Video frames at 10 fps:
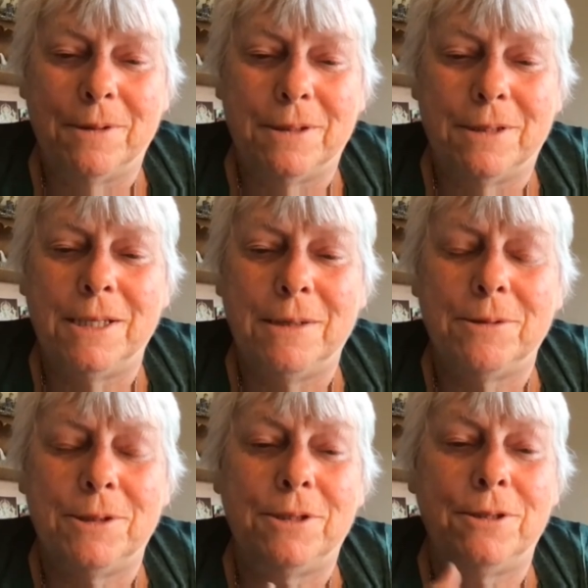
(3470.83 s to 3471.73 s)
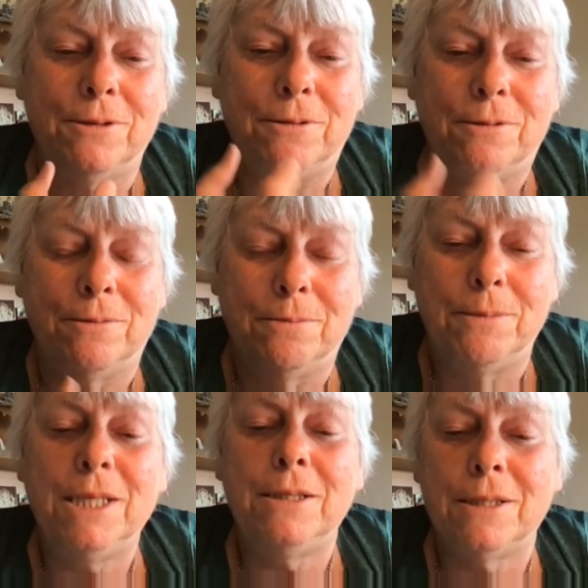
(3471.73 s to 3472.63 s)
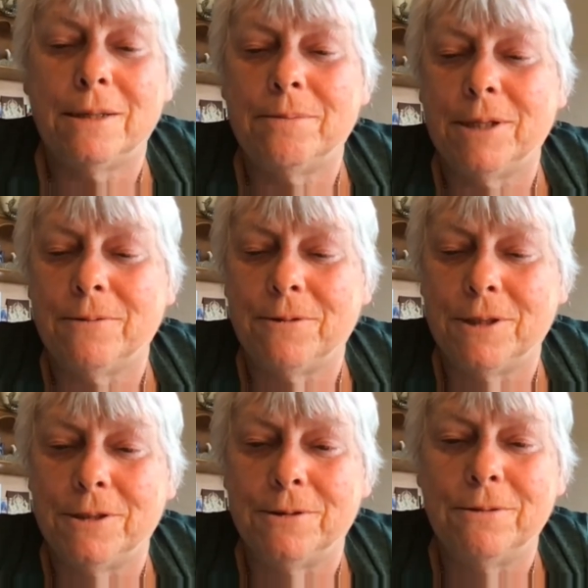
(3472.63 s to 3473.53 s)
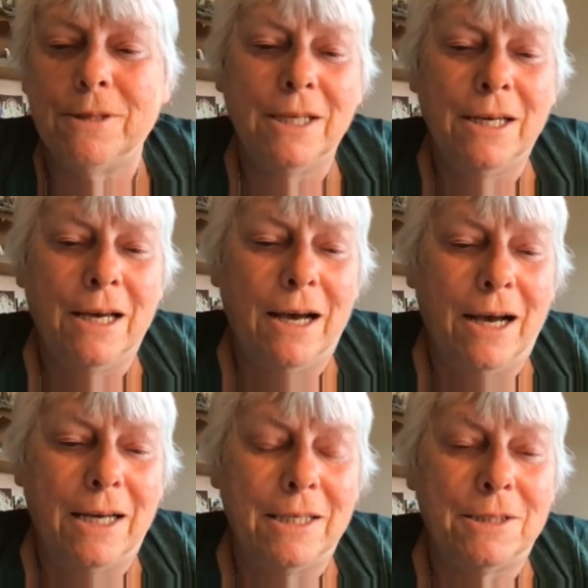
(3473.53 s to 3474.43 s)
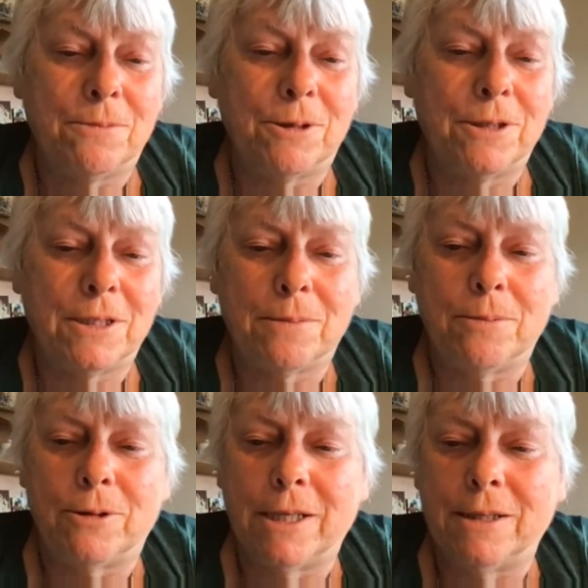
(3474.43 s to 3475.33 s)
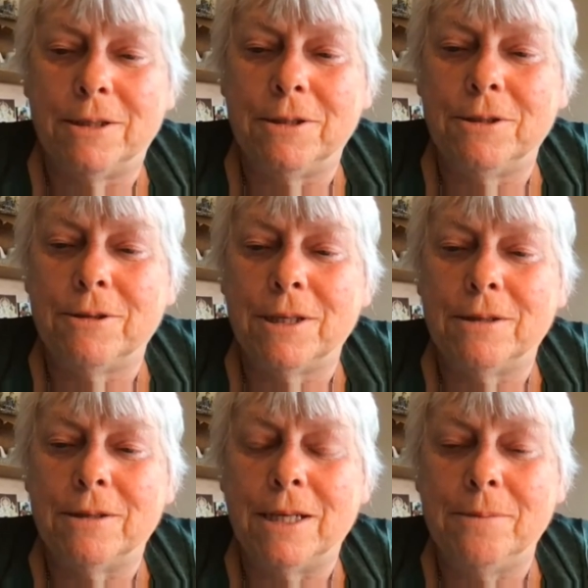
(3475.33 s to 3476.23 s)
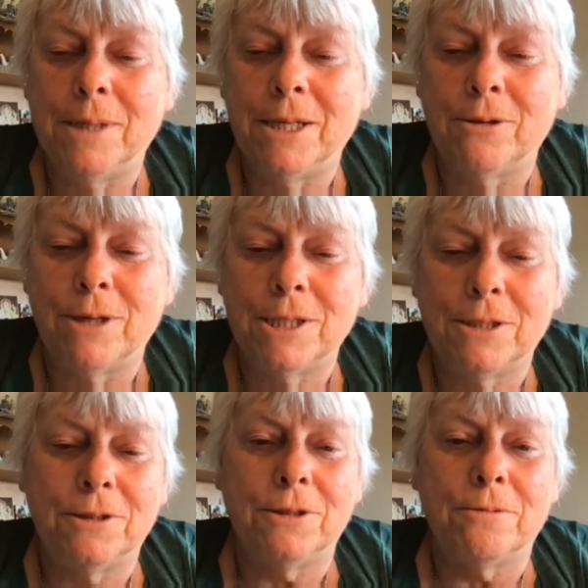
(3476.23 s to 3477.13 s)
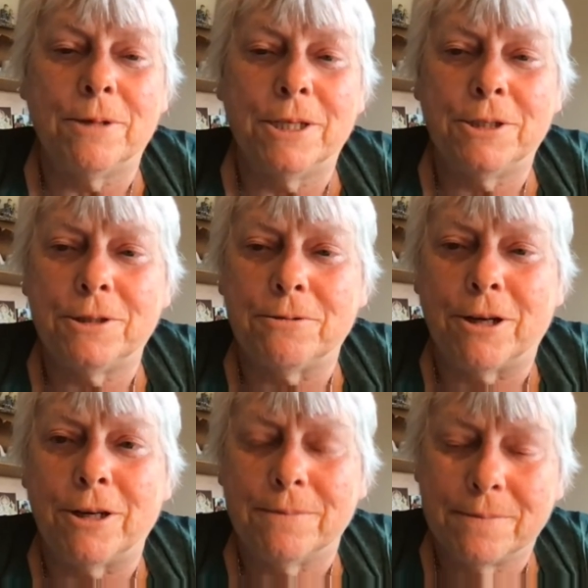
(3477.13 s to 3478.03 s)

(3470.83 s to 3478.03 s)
seems to mean something for you, uh, it's worth exploring and you can email questions to the registrar.